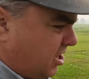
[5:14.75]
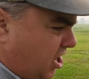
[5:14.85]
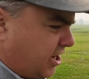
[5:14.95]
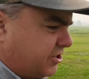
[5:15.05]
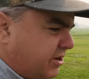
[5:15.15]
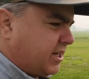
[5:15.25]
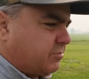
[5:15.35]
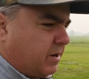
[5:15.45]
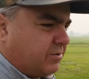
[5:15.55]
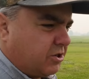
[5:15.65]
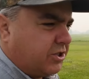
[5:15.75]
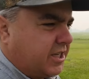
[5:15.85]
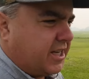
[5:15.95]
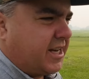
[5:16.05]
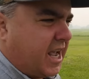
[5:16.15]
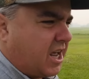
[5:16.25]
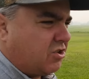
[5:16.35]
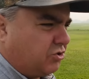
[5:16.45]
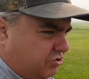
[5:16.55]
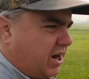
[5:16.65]
on a trash pump so that they can
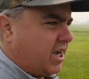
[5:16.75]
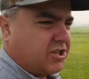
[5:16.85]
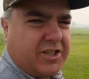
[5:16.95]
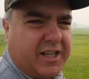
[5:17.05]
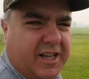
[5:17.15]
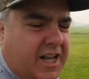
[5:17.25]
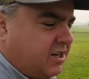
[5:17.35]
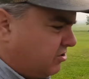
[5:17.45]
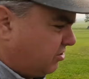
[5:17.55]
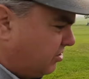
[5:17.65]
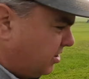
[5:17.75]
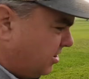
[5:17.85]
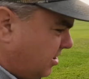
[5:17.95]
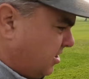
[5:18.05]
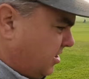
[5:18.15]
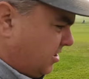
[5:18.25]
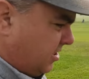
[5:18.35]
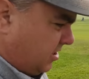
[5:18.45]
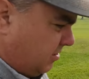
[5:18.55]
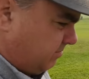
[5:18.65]
handle trash. They can handle
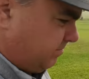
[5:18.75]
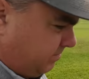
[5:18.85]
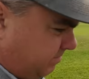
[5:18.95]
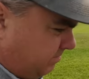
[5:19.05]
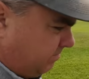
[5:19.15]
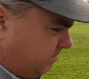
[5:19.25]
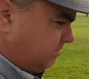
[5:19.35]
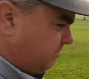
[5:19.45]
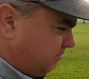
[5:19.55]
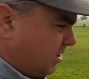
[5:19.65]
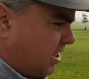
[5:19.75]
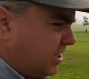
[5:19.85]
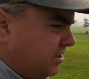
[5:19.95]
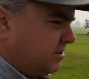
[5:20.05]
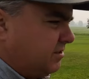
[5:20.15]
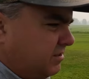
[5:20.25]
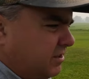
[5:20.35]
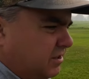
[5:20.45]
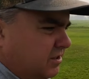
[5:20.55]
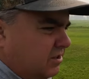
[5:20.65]
um, mud and
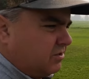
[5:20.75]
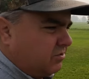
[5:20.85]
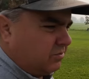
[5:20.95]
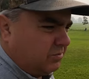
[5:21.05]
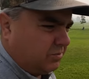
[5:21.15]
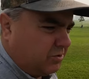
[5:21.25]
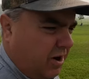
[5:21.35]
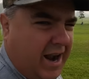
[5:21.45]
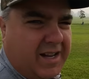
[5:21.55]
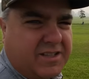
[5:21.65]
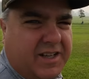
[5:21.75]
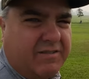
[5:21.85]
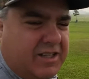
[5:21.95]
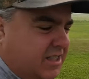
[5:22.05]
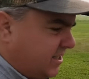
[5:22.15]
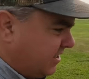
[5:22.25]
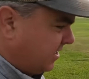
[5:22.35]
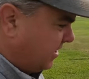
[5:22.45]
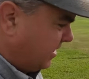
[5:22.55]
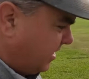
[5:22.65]
grass and everything,
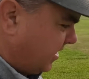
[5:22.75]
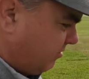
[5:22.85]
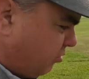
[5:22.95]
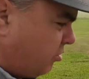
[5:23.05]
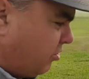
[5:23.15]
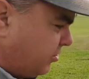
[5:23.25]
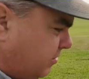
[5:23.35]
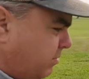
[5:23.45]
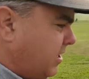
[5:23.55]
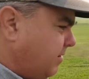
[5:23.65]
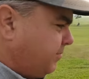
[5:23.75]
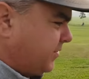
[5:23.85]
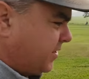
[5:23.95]
and it won't hurt the pump.